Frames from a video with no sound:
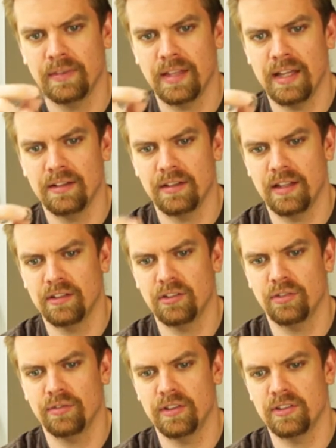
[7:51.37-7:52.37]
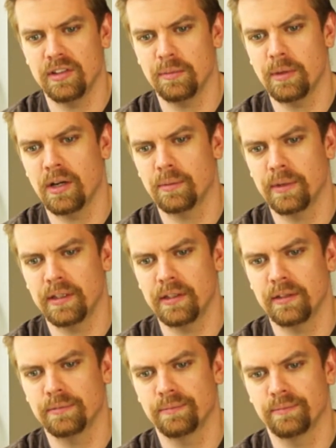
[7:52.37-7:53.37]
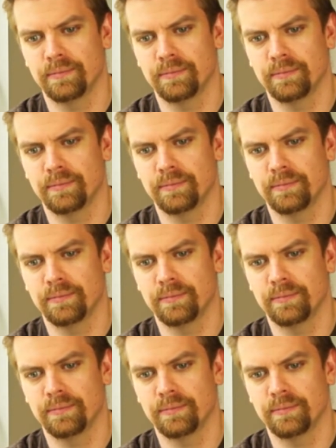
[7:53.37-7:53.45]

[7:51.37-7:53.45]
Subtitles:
That just fits in the bottom right there.